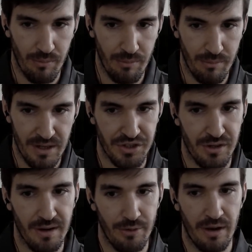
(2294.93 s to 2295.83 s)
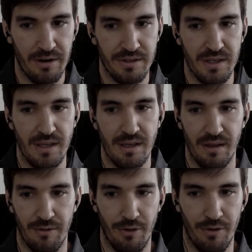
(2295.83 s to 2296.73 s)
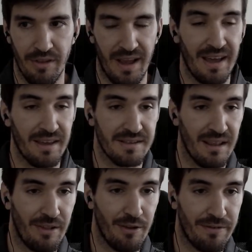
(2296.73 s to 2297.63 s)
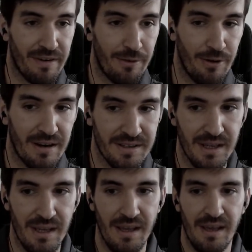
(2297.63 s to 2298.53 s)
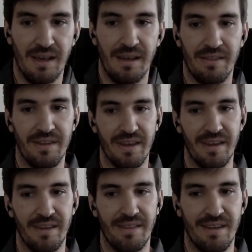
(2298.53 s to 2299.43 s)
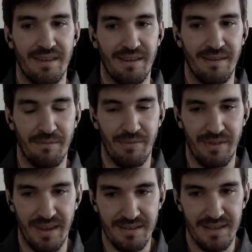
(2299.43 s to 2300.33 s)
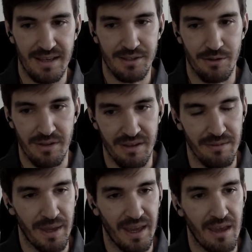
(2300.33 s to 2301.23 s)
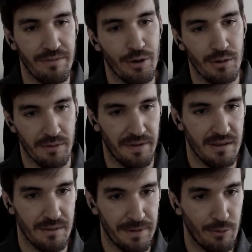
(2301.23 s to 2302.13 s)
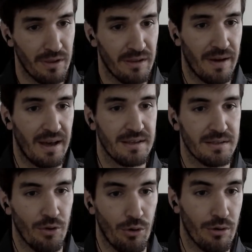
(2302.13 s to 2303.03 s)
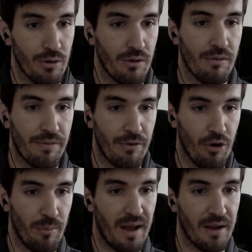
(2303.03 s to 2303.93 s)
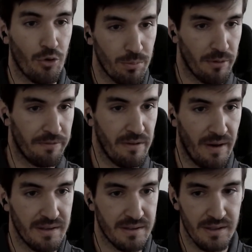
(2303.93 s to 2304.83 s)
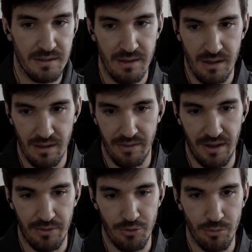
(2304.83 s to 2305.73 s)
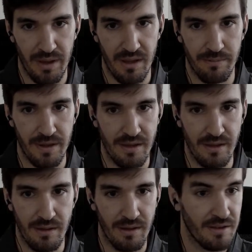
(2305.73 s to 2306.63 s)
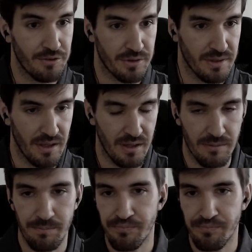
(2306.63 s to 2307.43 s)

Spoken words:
much granularity or the highest level of granularity, the insights on the behavior of an individual device or from a group of devices that you may be interested in.